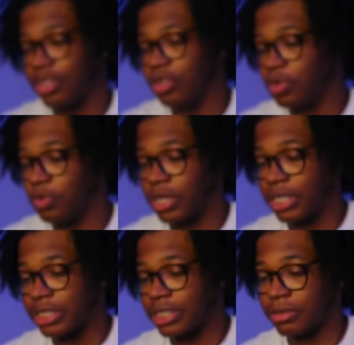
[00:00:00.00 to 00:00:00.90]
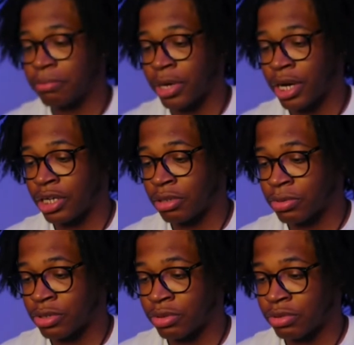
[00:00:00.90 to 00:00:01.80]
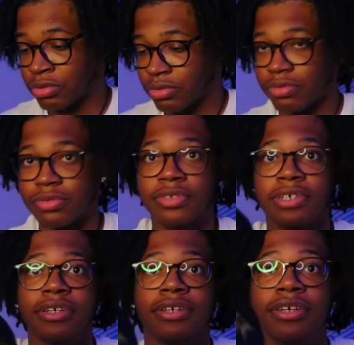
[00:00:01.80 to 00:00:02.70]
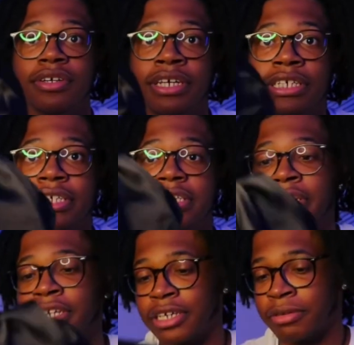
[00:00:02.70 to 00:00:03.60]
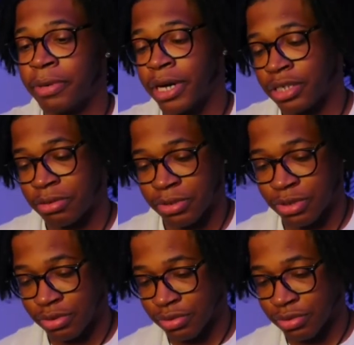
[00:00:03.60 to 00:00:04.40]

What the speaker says: you can wear this as a bonnet, bro. This is literally a bonnet, bro.